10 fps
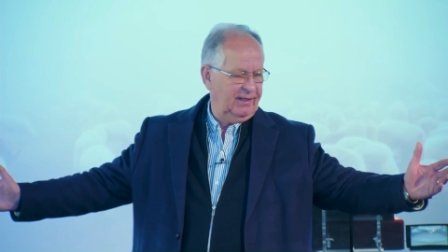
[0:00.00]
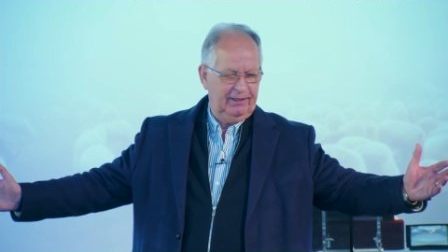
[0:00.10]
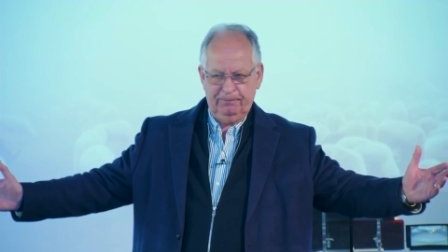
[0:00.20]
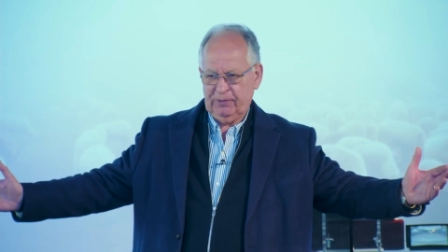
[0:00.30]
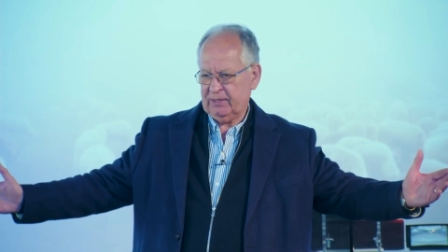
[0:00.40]

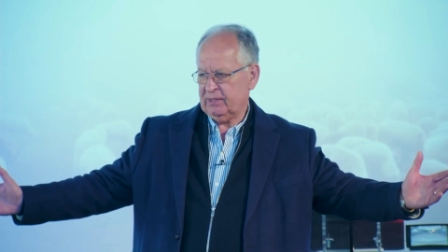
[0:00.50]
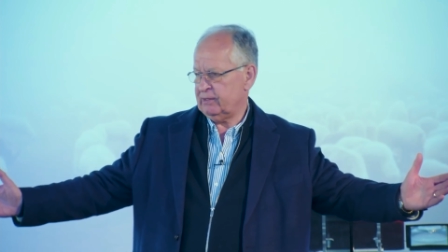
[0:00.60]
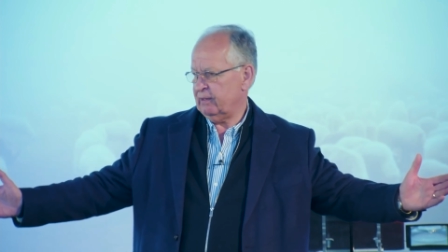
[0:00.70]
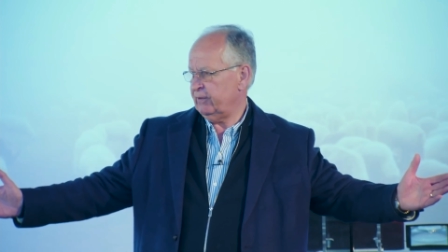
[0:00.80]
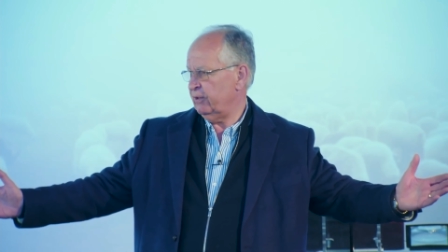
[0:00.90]
in the
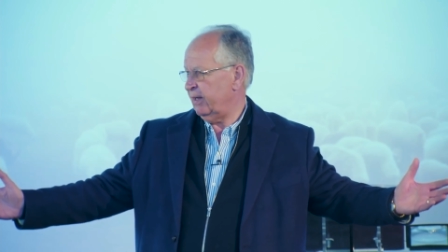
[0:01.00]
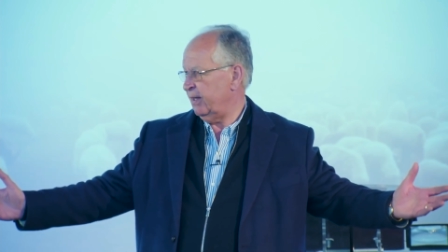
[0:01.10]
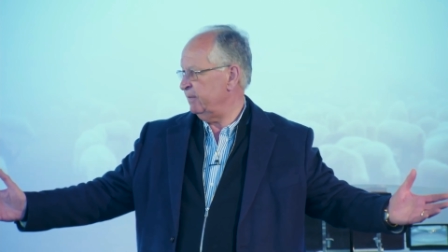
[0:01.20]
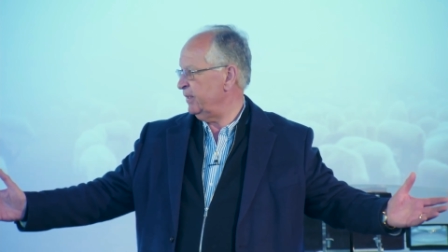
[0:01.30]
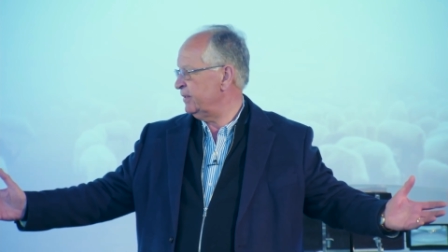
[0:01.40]
presence of your
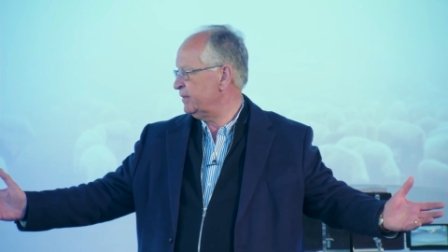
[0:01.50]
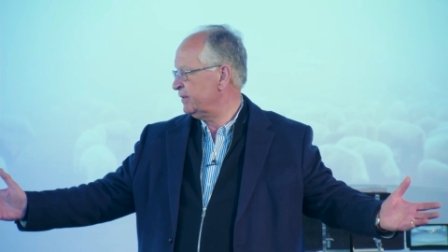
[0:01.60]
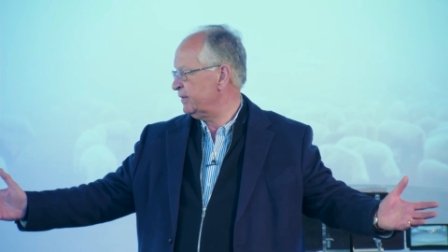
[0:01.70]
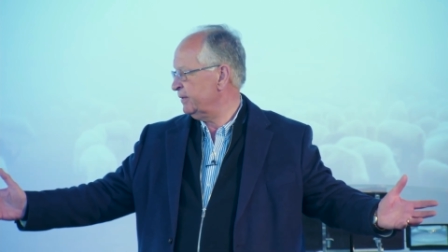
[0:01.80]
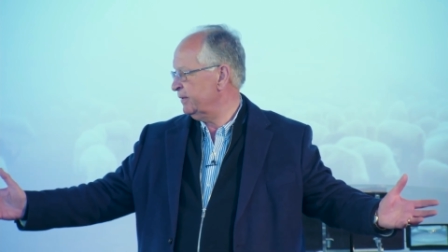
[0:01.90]
enemies.